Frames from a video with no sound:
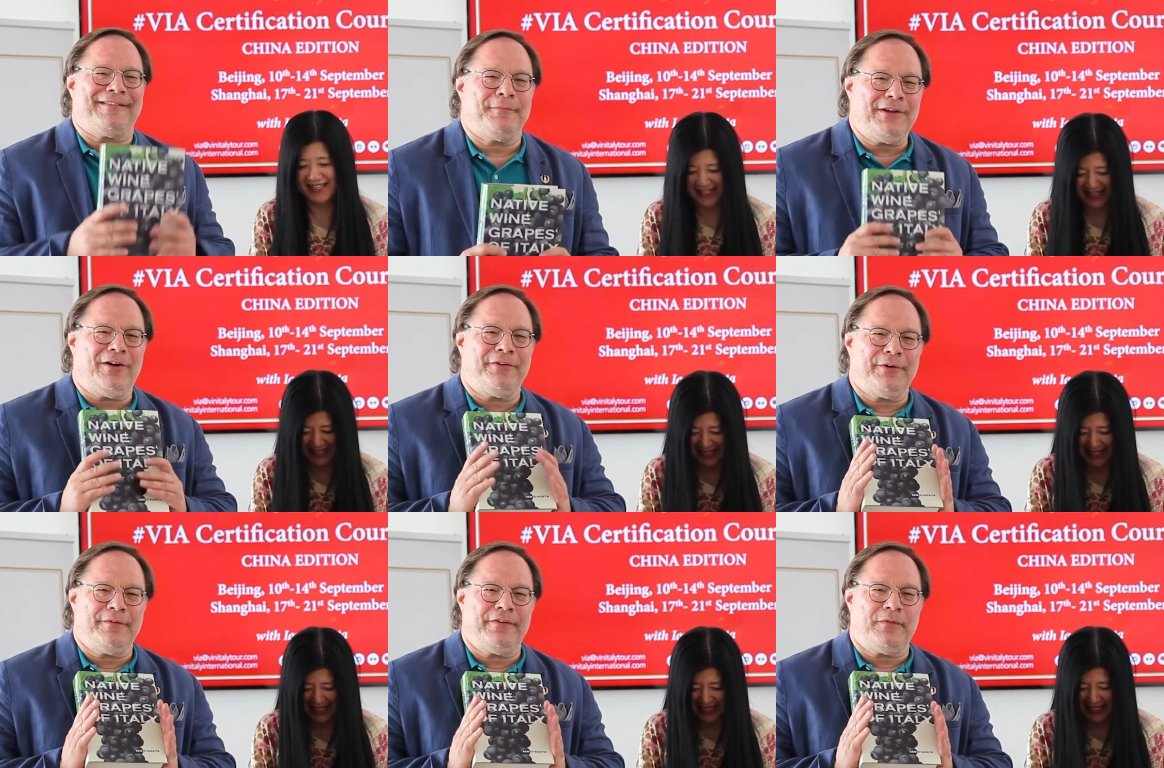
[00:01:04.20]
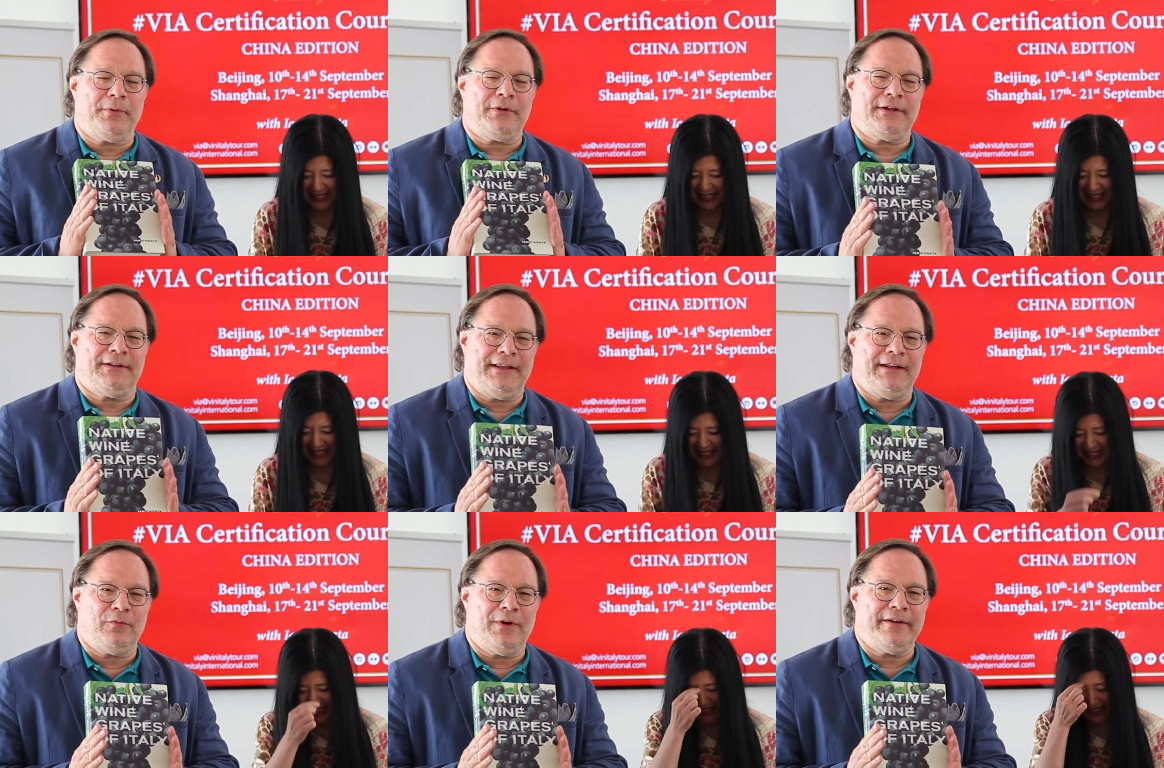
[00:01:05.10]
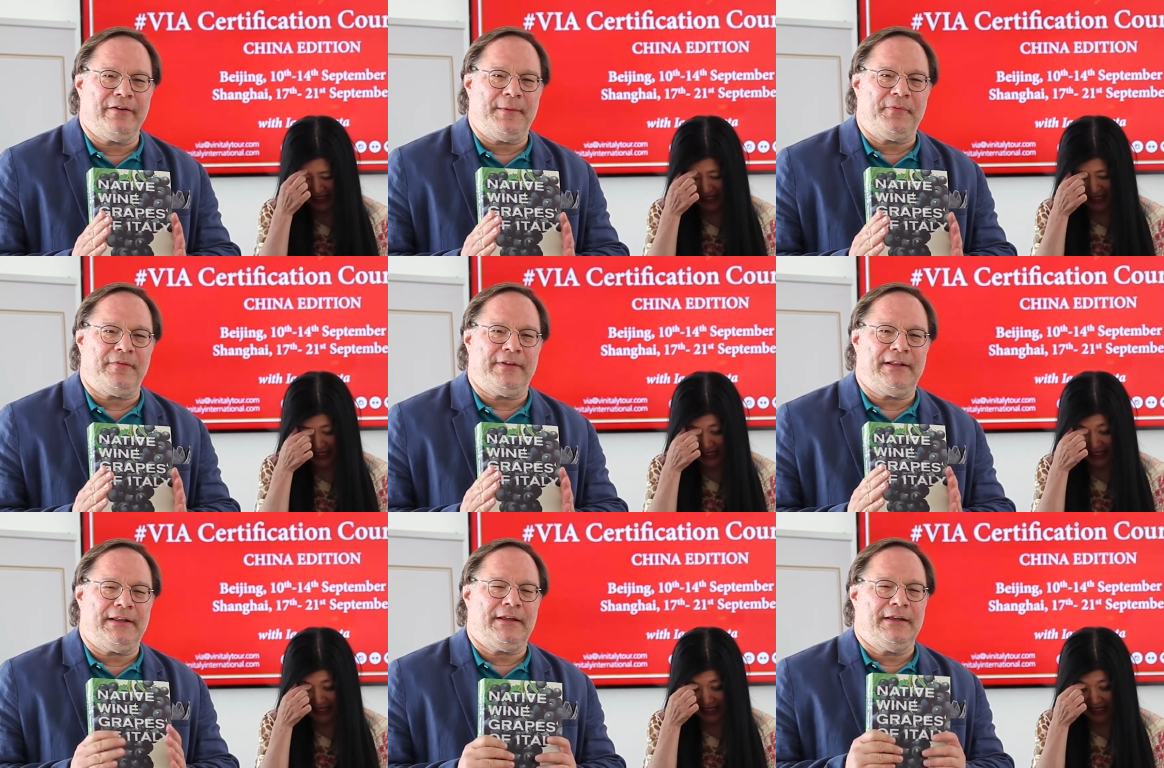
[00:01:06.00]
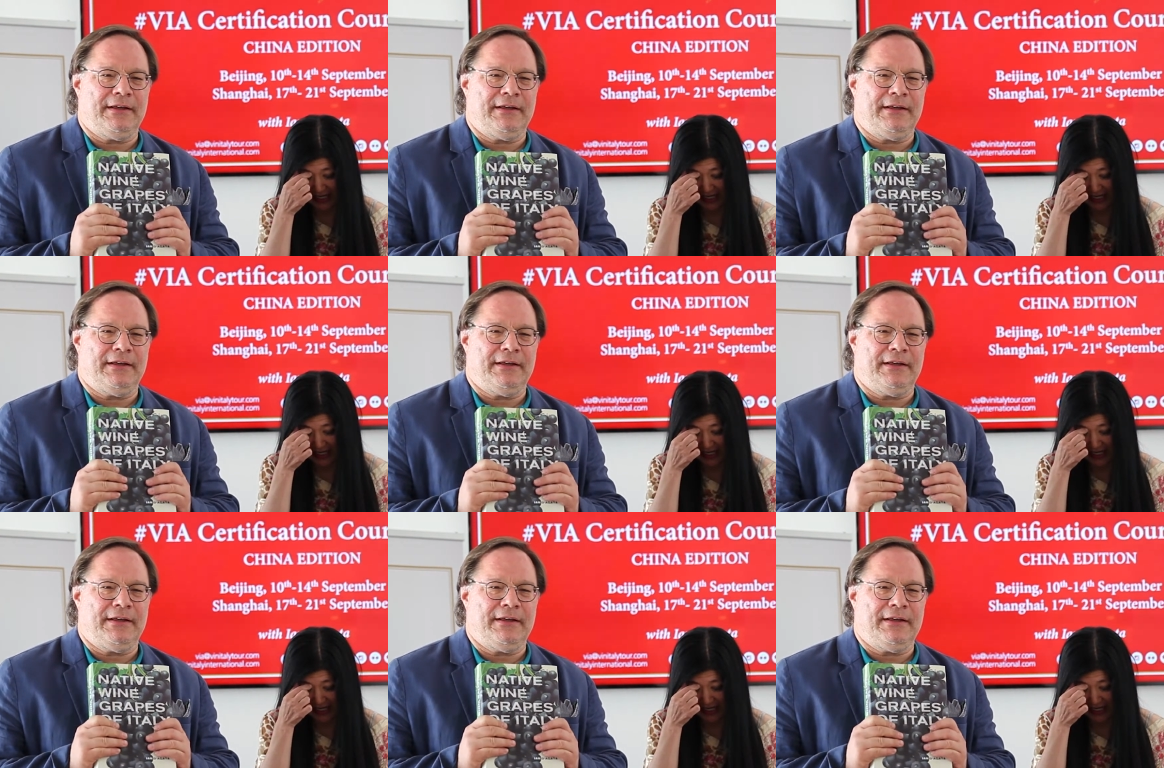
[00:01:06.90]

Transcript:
Speaker 1: I'm the author of this book, Native Wine Grapes of Italy.